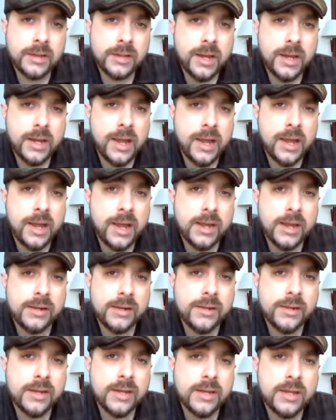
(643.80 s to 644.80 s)

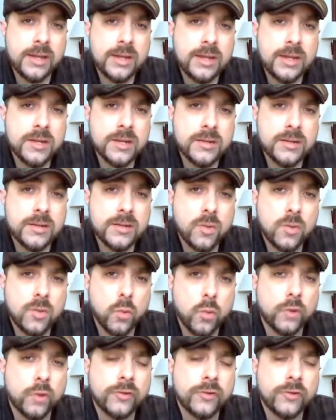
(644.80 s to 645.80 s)
and then
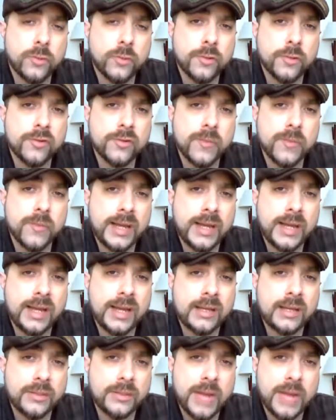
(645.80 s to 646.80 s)
work towards
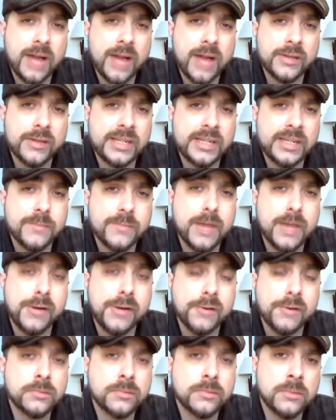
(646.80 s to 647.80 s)
making the reality
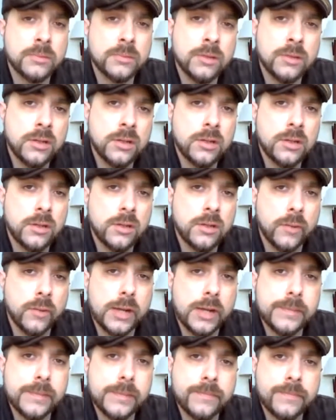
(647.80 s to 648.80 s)
better,
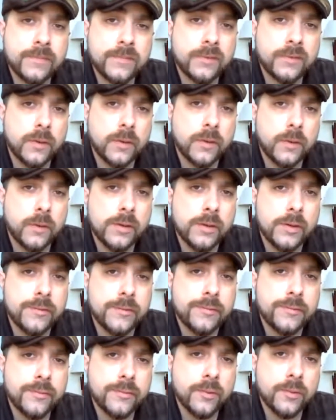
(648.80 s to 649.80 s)
right? So
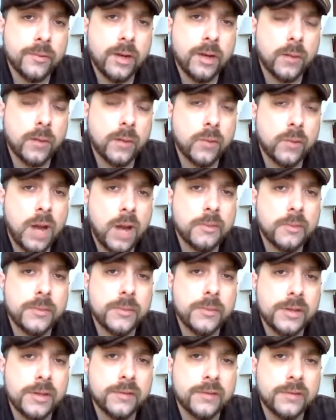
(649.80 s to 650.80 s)
if our
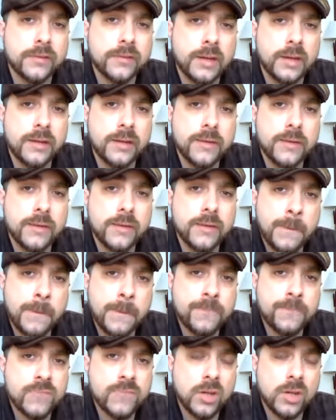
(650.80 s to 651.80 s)
problem is that
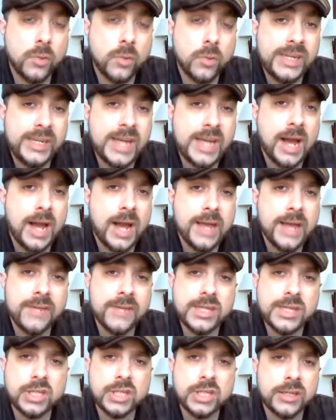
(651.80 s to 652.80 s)
we die
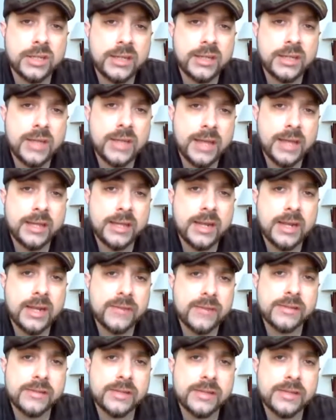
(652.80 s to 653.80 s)
eventually and that
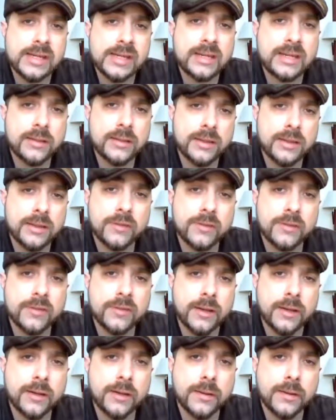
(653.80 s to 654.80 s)
everything
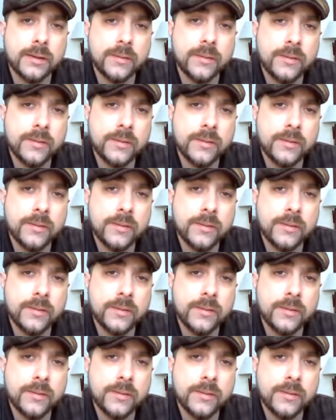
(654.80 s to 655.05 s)
that